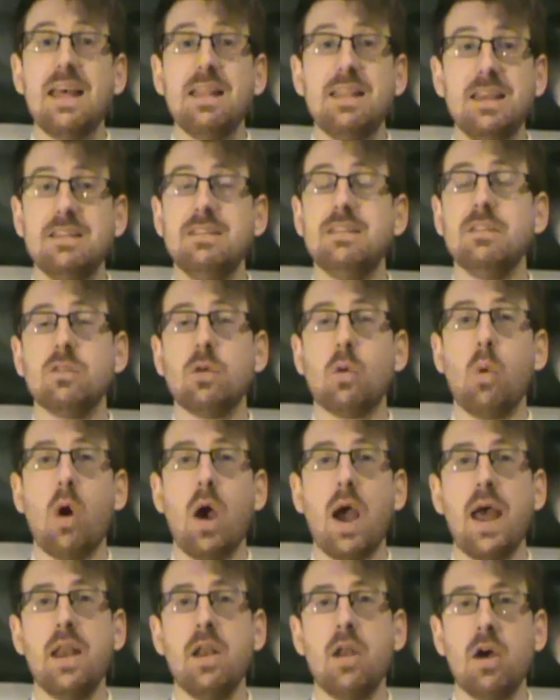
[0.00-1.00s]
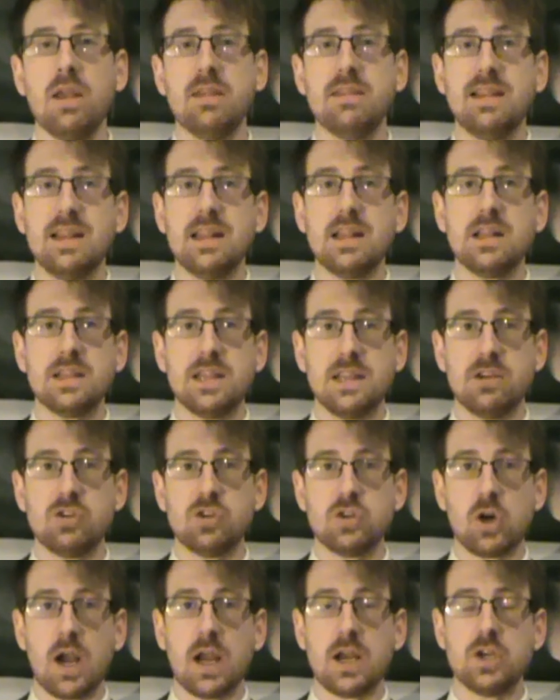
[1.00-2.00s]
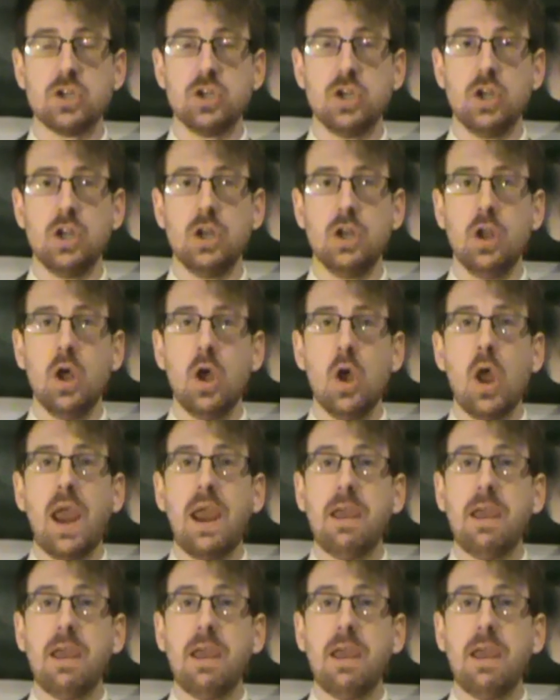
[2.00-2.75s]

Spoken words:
this is quite a nice little distraction